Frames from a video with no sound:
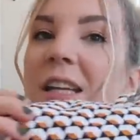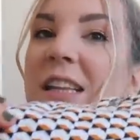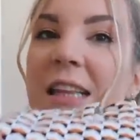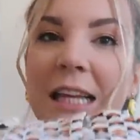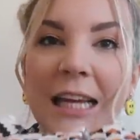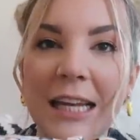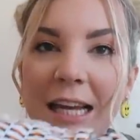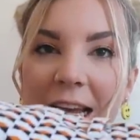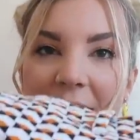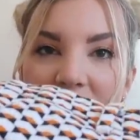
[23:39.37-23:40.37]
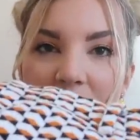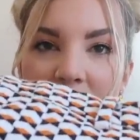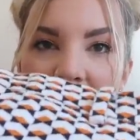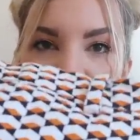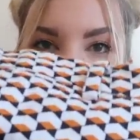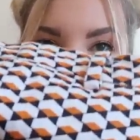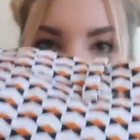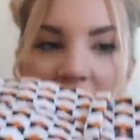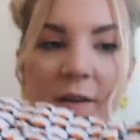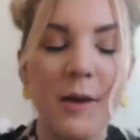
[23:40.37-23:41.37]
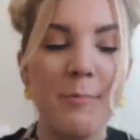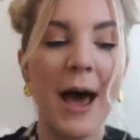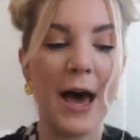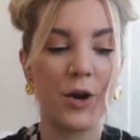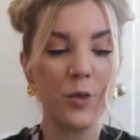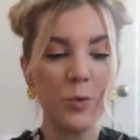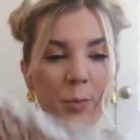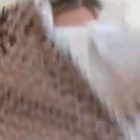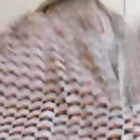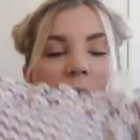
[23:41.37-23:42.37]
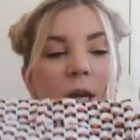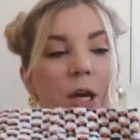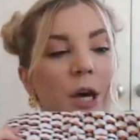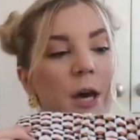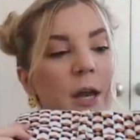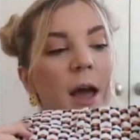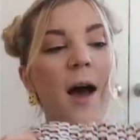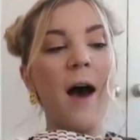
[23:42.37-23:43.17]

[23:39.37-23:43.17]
leaning into this really fun pattern will be really good.